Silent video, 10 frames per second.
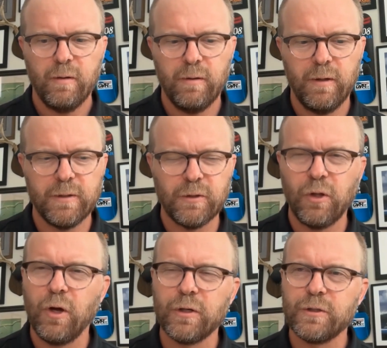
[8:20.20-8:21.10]
it's a
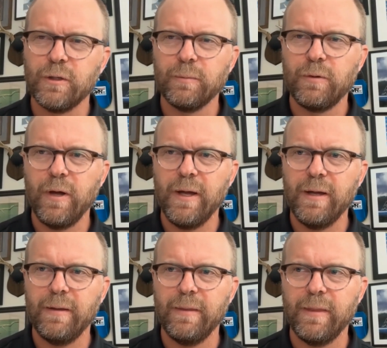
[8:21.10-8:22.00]
long-term
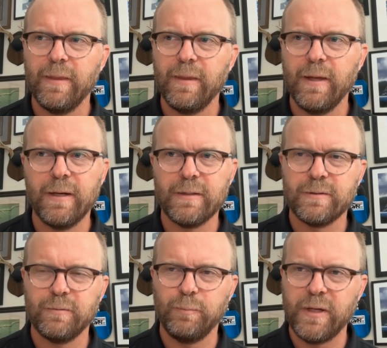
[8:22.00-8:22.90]
client, then it's
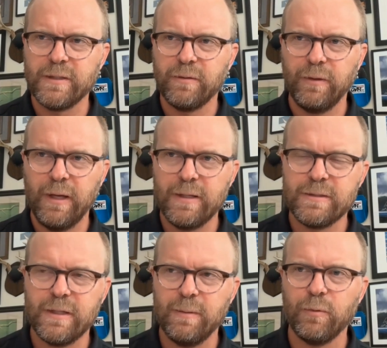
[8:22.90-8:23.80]
basically in
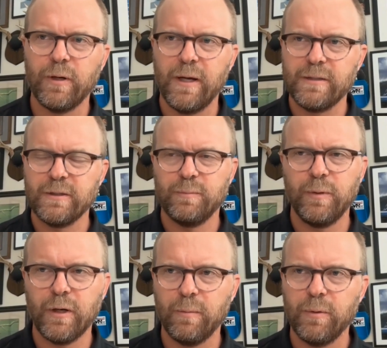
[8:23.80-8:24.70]
teamwork as this
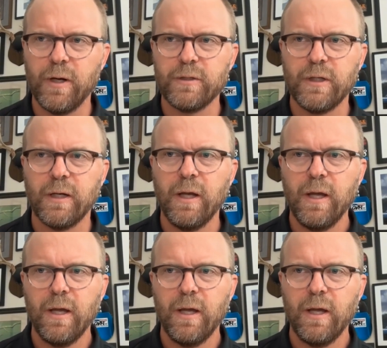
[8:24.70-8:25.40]
bigger project.